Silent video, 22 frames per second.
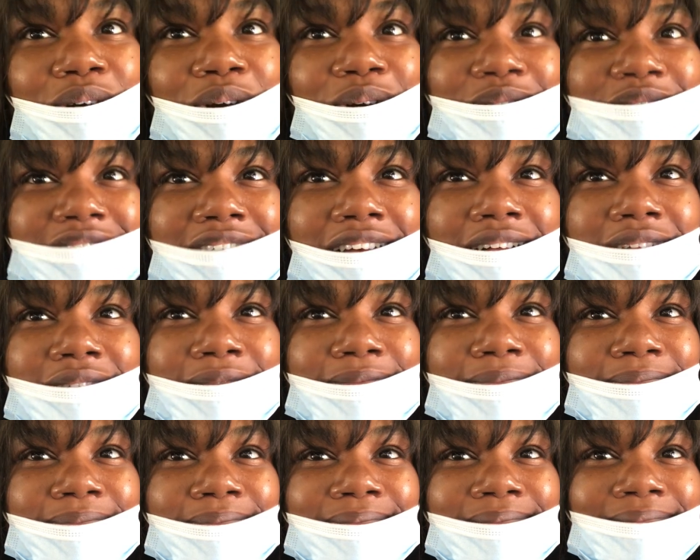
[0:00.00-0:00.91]
hotel
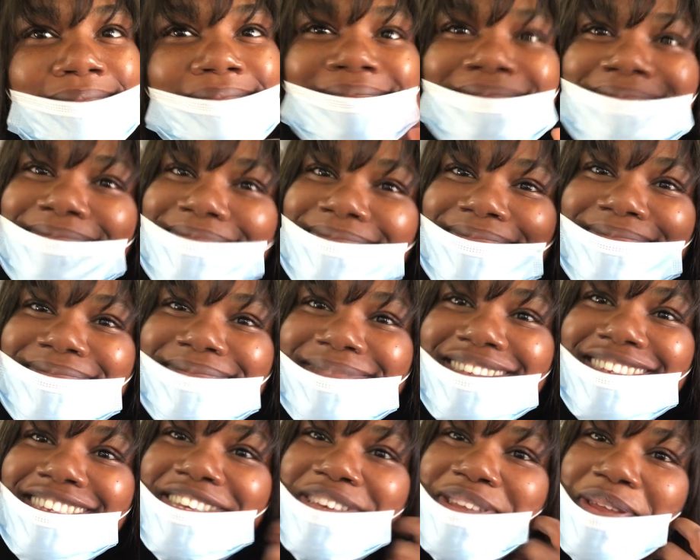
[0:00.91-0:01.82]

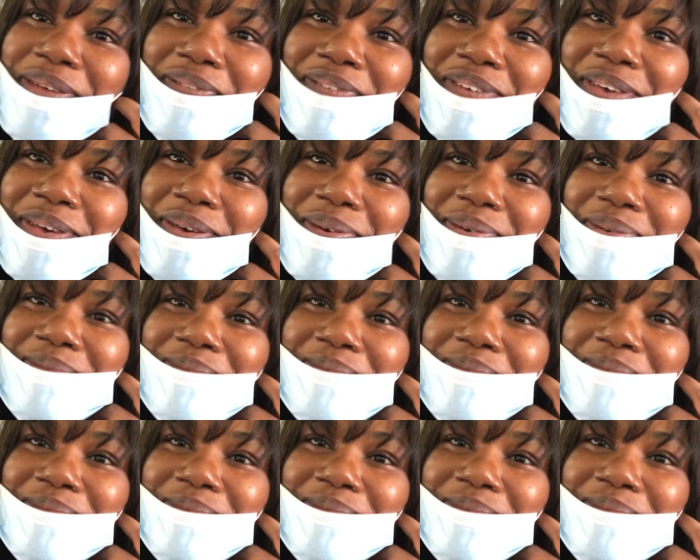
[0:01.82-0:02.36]
see you in a few